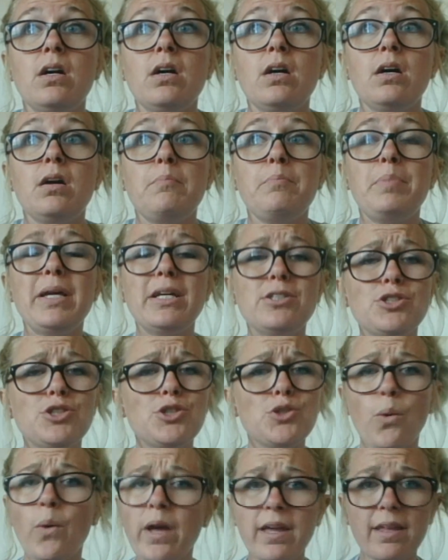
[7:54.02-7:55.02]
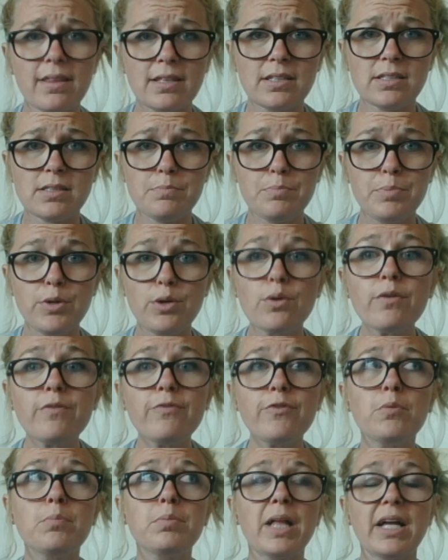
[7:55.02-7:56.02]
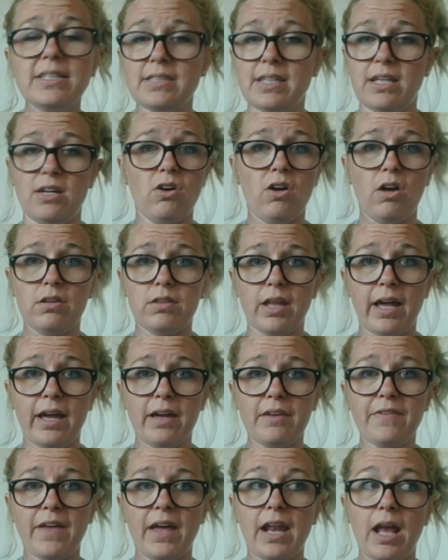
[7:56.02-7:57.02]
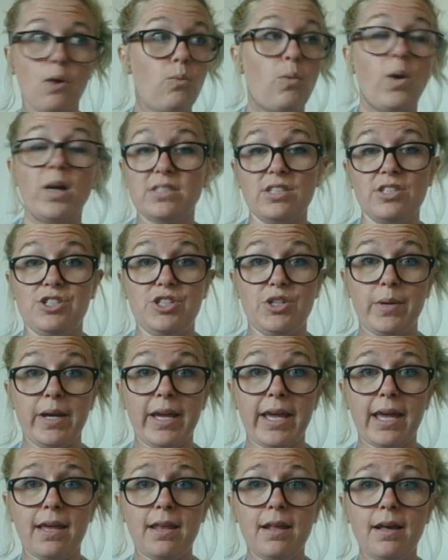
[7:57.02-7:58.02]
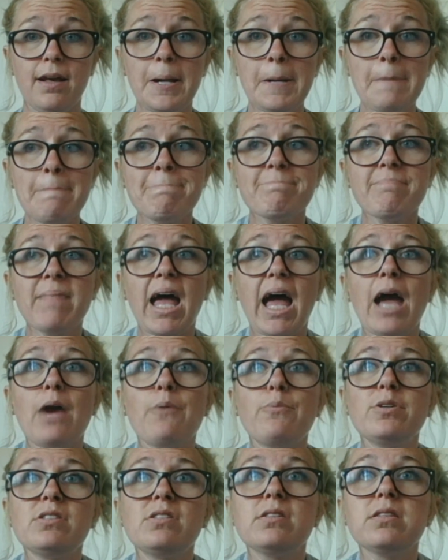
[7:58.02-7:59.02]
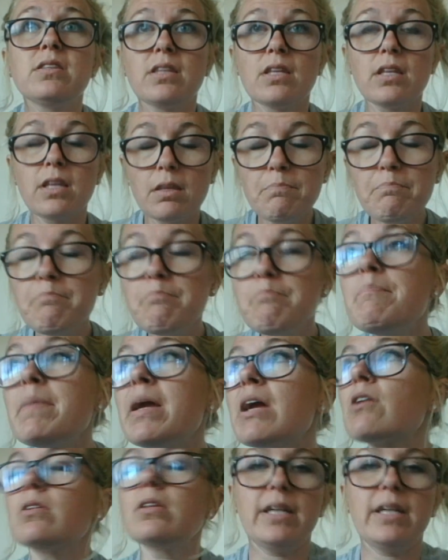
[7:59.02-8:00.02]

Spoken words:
be enjoying this beautiful blessing called life. And I wasn't doing it. I was merely